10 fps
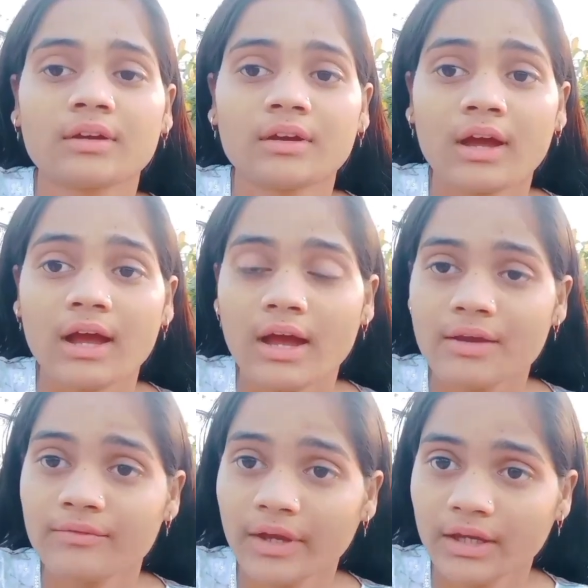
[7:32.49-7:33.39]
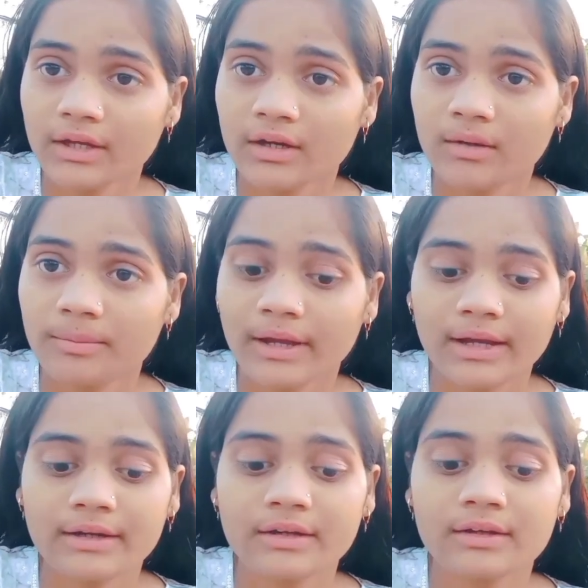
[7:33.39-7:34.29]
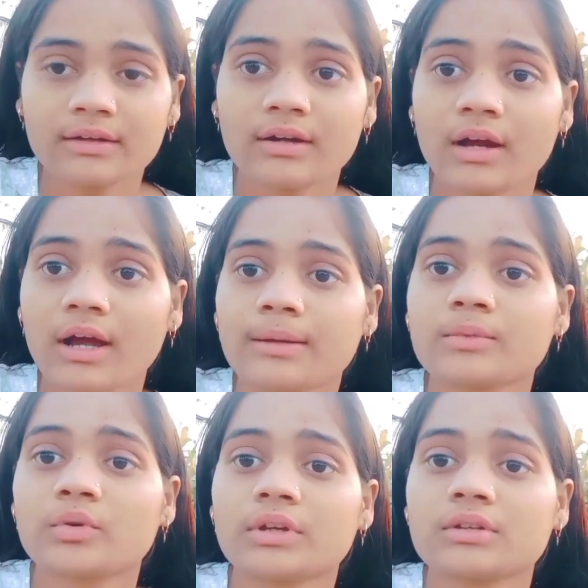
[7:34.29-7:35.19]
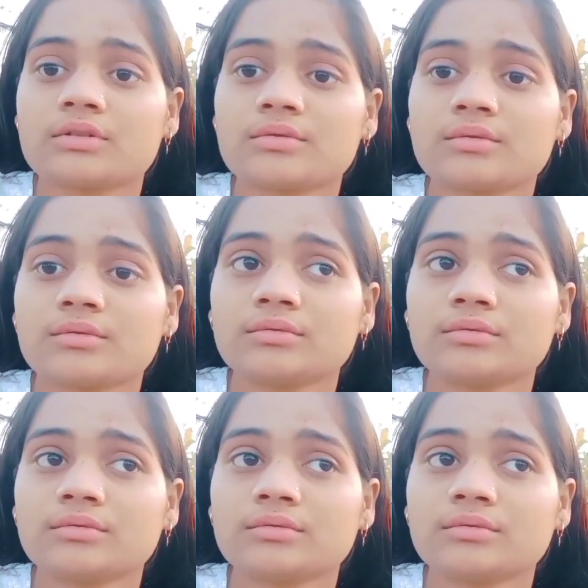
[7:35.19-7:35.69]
I am waking up and I am going to